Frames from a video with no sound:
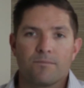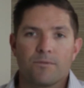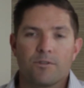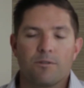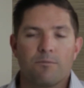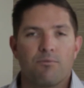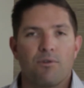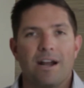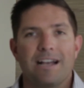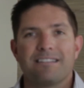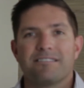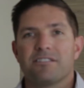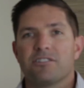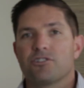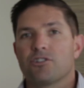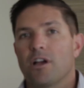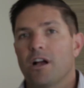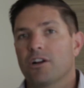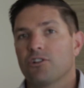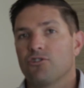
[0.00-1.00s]
The price of the
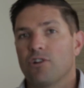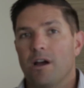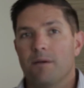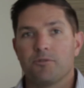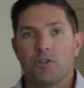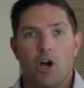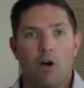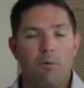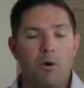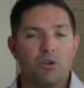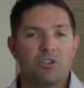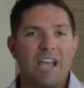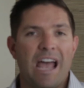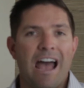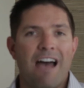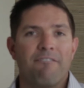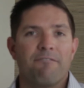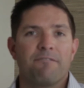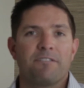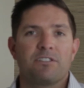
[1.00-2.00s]
stock drops almost
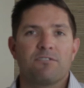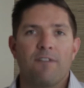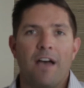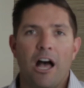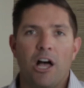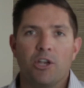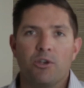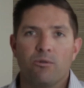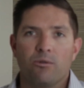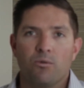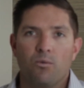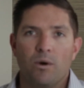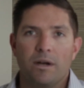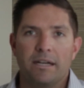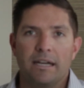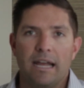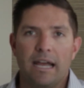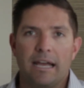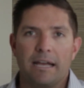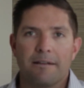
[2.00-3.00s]
half of its value in
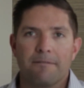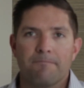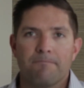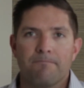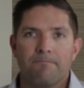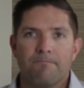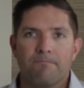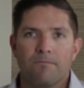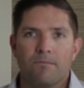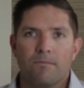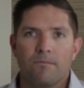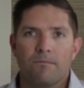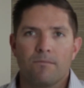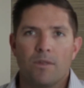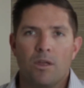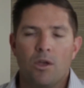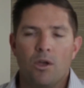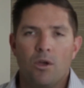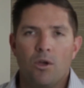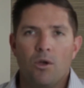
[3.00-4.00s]
one day.
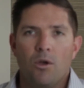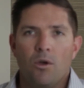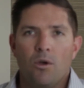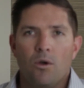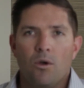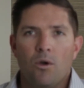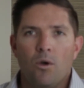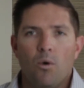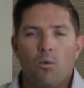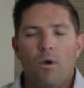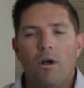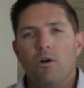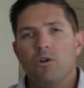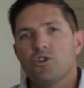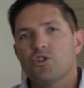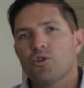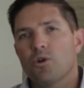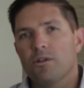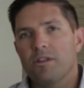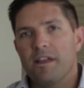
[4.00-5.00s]
Well,
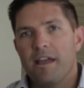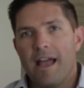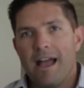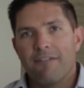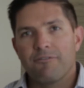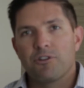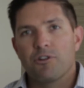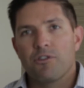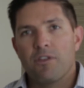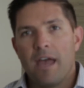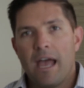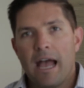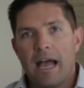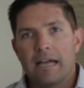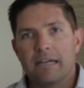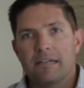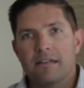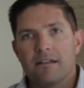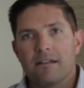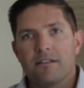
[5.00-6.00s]
shortly after
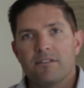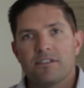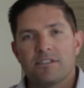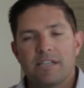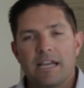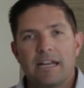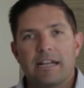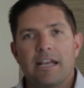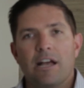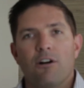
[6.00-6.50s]
that, the state of